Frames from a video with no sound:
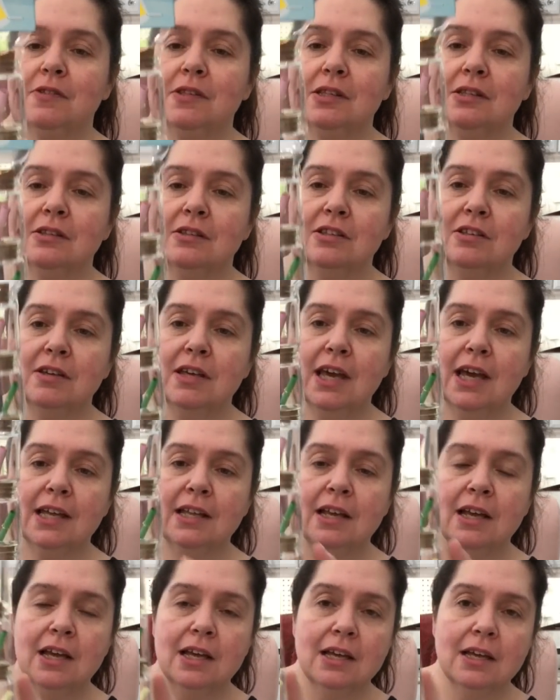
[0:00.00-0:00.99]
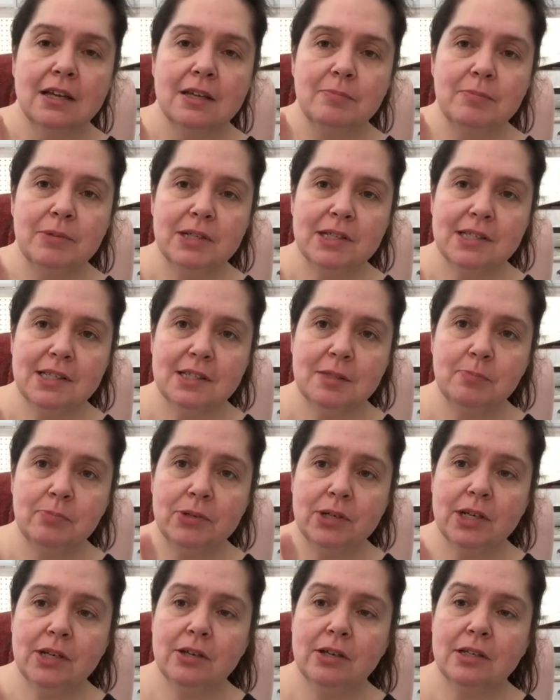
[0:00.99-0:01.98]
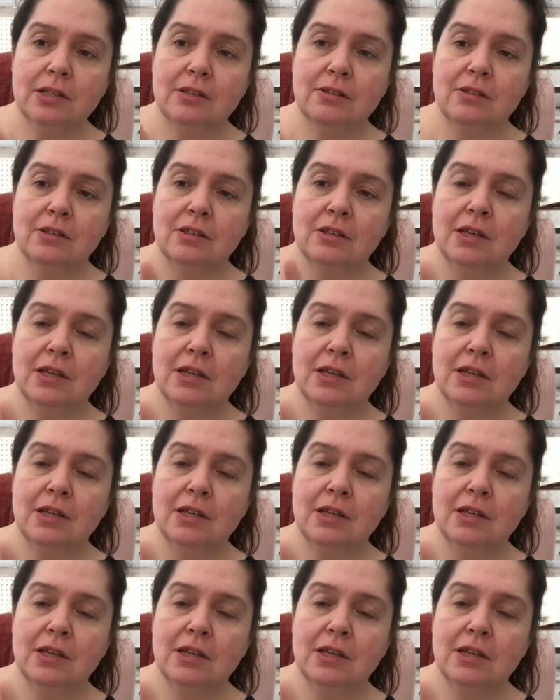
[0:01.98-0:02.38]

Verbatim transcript: So you get, but this is pretty good.